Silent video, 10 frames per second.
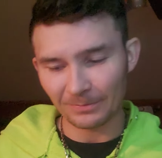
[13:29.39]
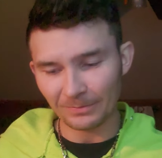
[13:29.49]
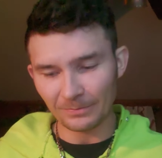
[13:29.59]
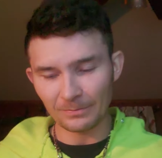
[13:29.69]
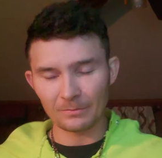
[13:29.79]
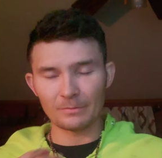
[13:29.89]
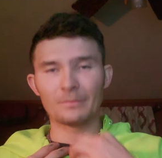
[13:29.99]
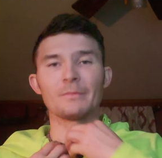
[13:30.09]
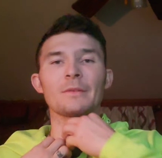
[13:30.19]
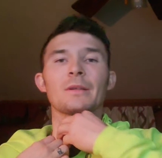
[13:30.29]

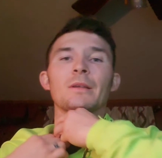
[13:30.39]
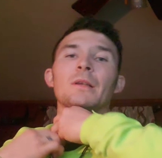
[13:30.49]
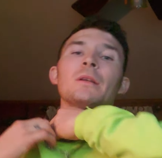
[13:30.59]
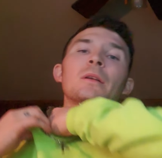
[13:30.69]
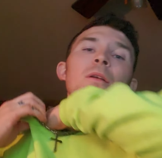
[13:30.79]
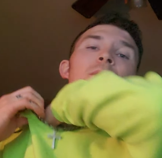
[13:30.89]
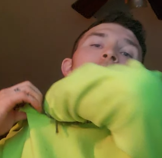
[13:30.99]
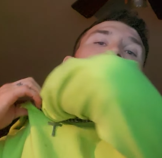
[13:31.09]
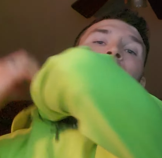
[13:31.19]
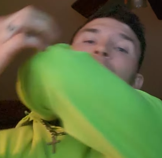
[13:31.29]

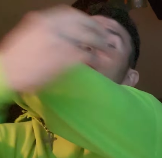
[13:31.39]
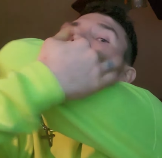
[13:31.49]
(no one is talking)